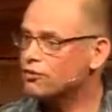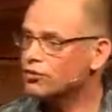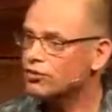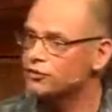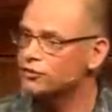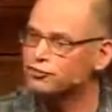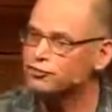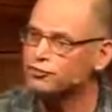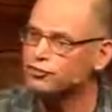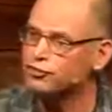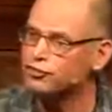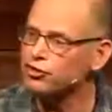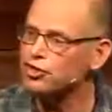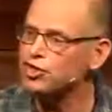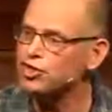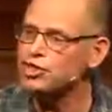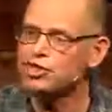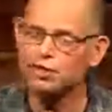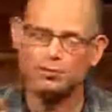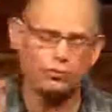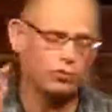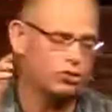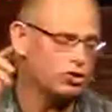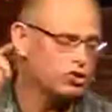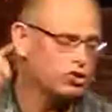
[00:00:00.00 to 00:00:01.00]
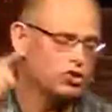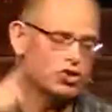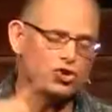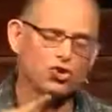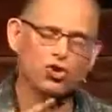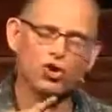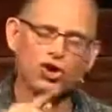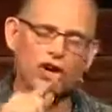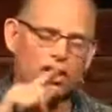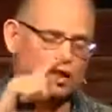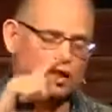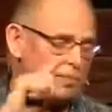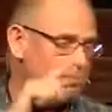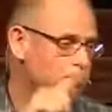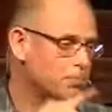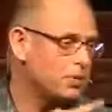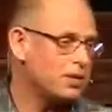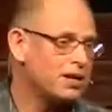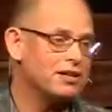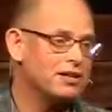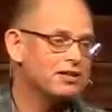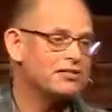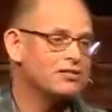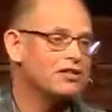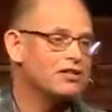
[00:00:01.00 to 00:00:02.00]
the freedom, the joy, the
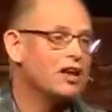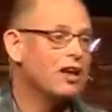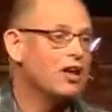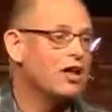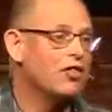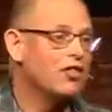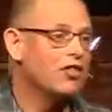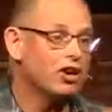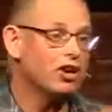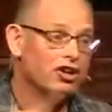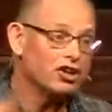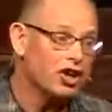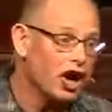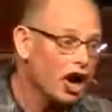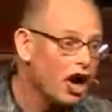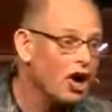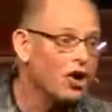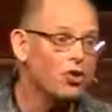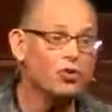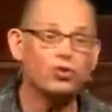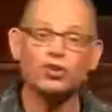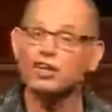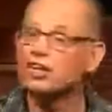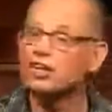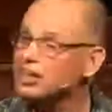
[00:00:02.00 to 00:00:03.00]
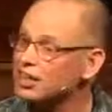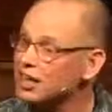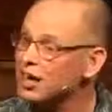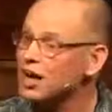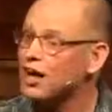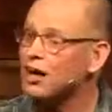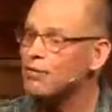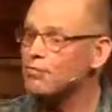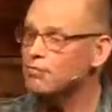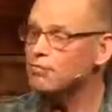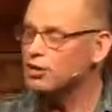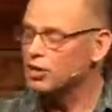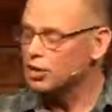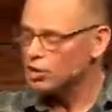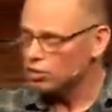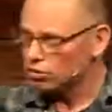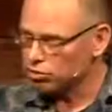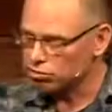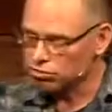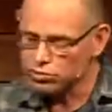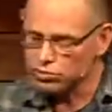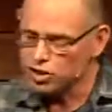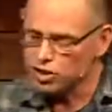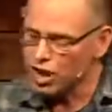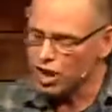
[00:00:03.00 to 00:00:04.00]
peace that can only come
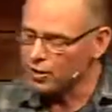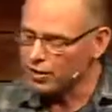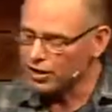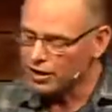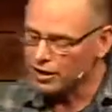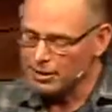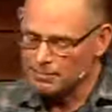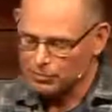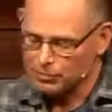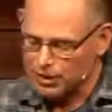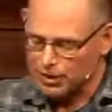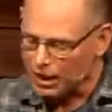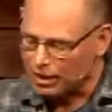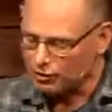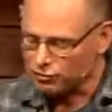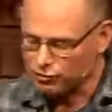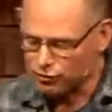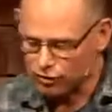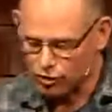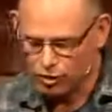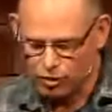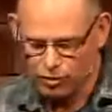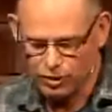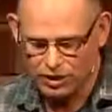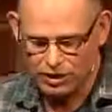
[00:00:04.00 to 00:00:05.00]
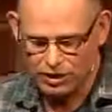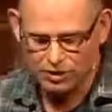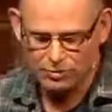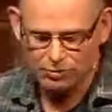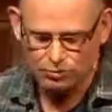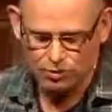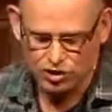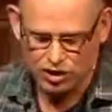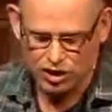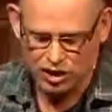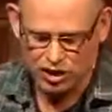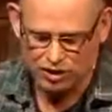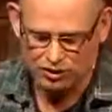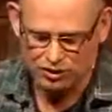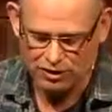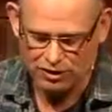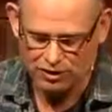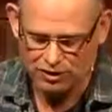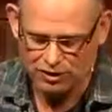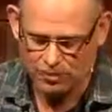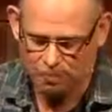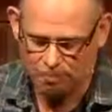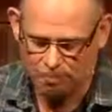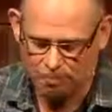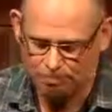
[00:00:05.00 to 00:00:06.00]
through knowing and following
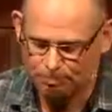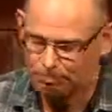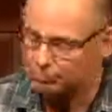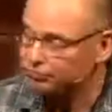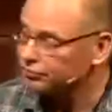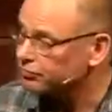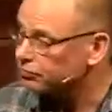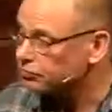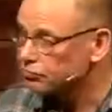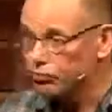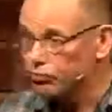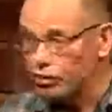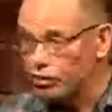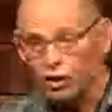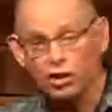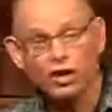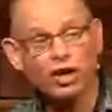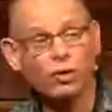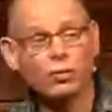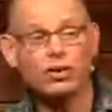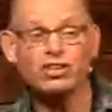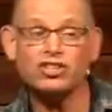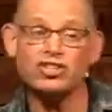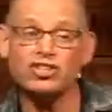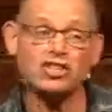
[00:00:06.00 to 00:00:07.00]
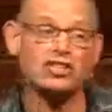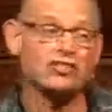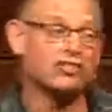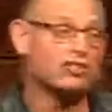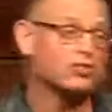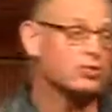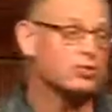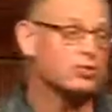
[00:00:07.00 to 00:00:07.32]
Jesus. You know, when Jesus